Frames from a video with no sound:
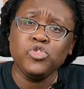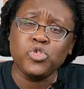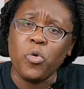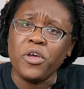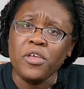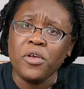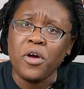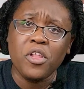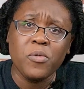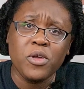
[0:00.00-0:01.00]

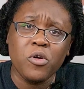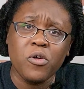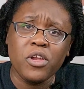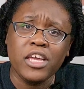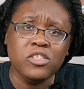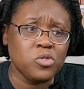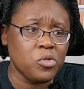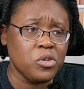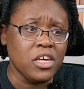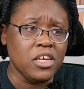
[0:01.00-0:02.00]
enjoy Halloween Horror
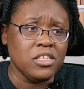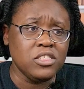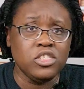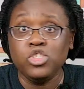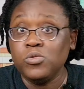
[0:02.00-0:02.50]
Nights or